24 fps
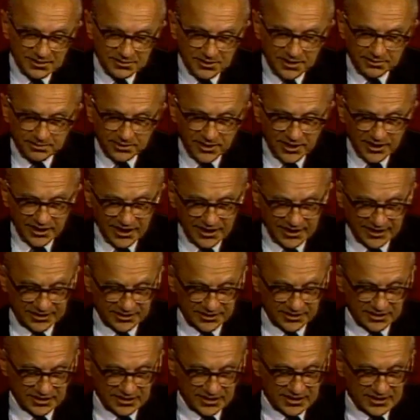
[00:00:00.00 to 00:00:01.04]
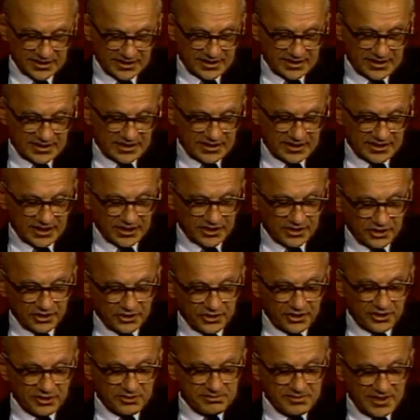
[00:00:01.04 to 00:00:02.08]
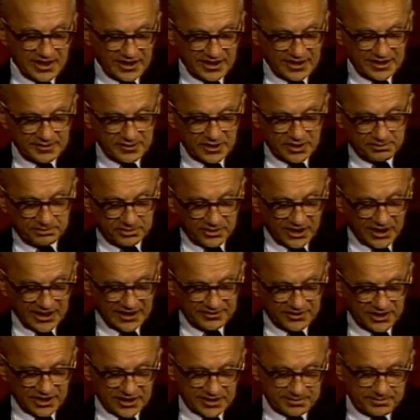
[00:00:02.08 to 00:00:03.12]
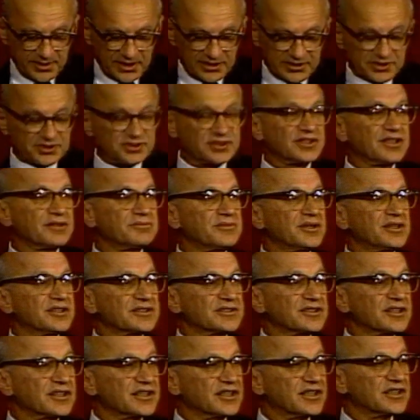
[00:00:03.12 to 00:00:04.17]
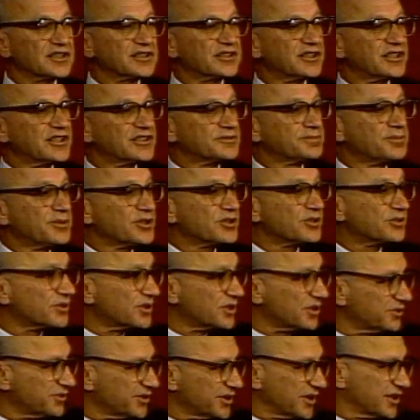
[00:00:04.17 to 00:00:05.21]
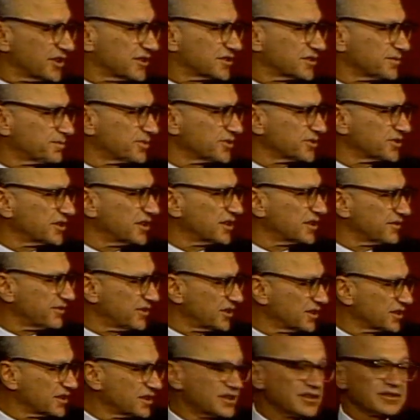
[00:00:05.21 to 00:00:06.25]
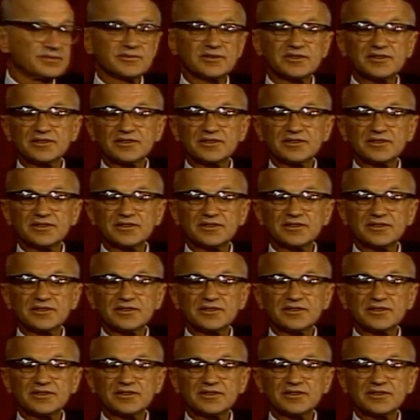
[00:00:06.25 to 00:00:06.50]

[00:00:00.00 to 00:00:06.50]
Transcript: me point out that although the private expenditure on medical care has been growing as a percent of income,